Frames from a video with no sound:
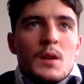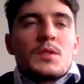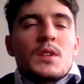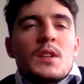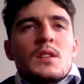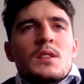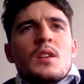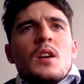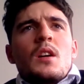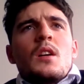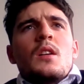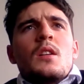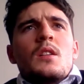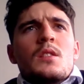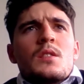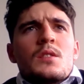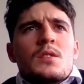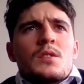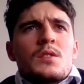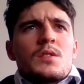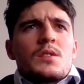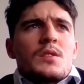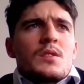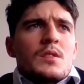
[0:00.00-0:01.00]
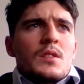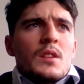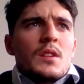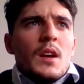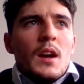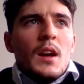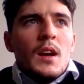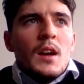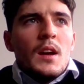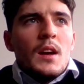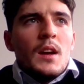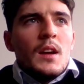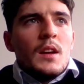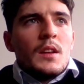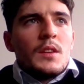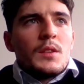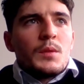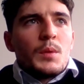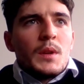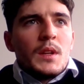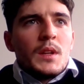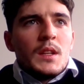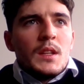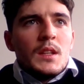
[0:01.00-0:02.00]
was against Hearts,
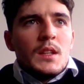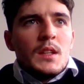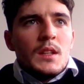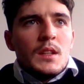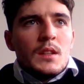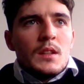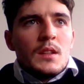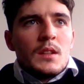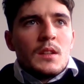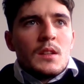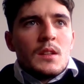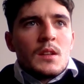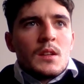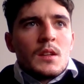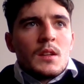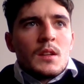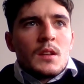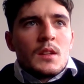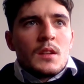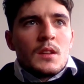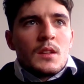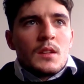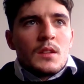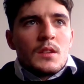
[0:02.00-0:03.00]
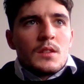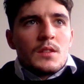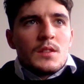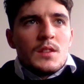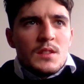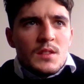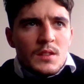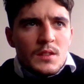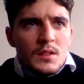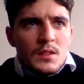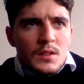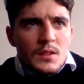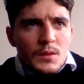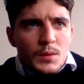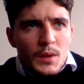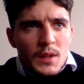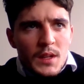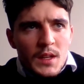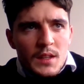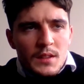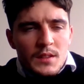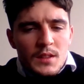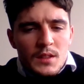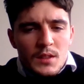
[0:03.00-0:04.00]

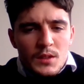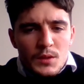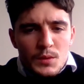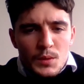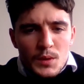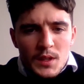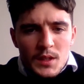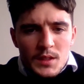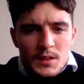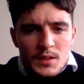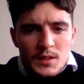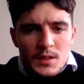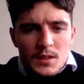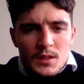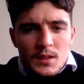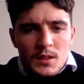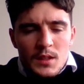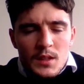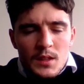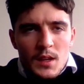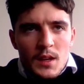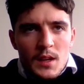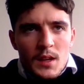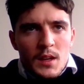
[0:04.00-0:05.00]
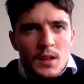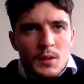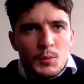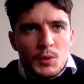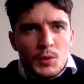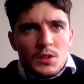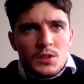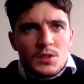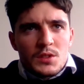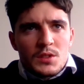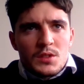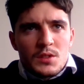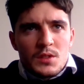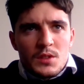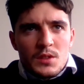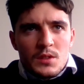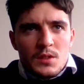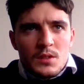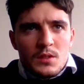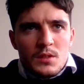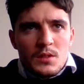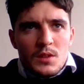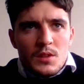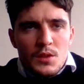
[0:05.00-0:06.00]
2018, 2019. I think we lost
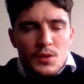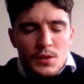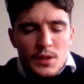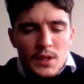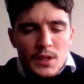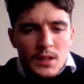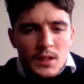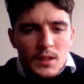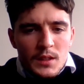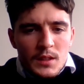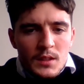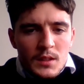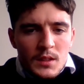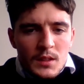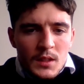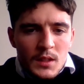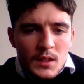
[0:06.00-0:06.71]
3-0.